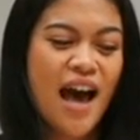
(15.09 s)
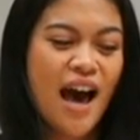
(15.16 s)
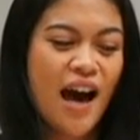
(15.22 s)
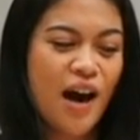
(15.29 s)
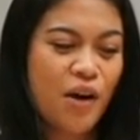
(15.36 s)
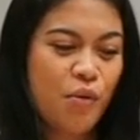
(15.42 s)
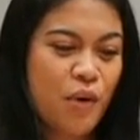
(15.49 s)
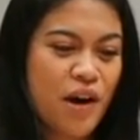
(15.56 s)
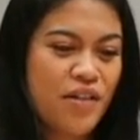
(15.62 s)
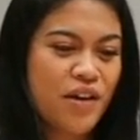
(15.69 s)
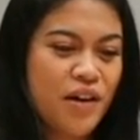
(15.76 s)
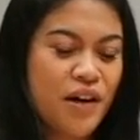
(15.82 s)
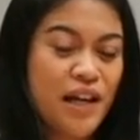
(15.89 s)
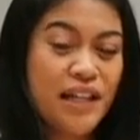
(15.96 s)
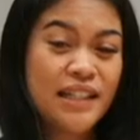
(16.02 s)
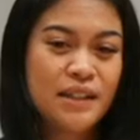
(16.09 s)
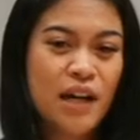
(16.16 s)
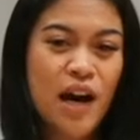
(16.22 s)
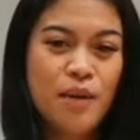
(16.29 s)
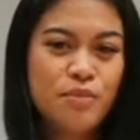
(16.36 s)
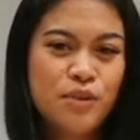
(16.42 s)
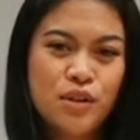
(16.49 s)
whether it
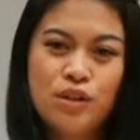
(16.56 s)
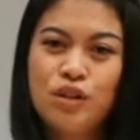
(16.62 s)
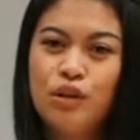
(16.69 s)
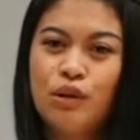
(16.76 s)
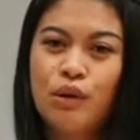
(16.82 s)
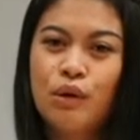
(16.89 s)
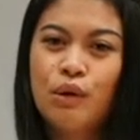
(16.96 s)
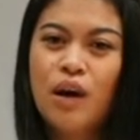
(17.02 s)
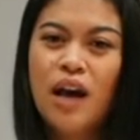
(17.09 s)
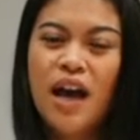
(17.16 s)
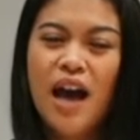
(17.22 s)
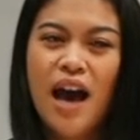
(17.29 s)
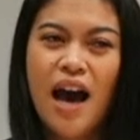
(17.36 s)
comes to